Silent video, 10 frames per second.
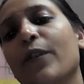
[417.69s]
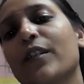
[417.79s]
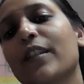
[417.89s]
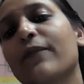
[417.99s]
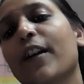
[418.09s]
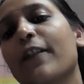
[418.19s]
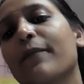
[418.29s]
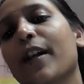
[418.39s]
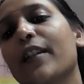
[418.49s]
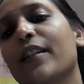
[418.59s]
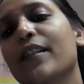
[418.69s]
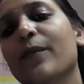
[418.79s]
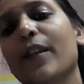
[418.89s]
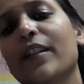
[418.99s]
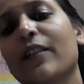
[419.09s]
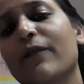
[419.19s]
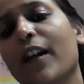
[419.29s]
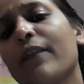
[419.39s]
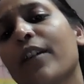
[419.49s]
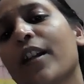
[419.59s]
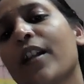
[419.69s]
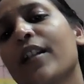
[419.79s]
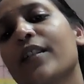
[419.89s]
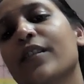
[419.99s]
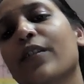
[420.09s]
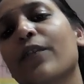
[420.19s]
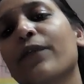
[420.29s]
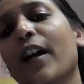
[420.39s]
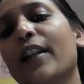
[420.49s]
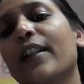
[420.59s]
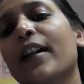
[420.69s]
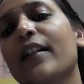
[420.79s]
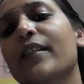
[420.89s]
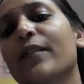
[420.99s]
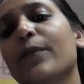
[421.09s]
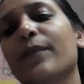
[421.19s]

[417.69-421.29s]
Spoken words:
45 minus 25. So your final answer